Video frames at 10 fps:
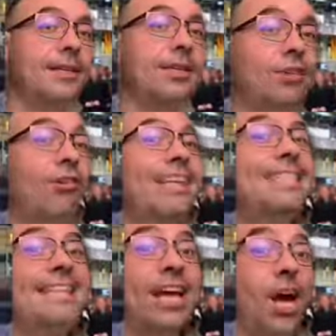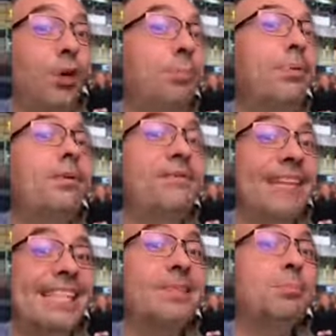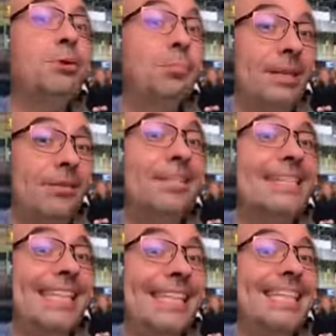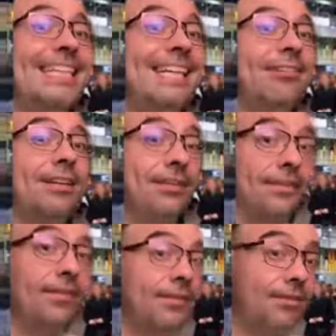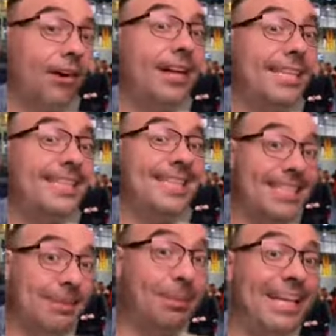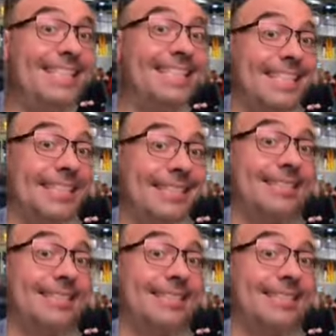creating an open, flexible building interior for a variety of spaces.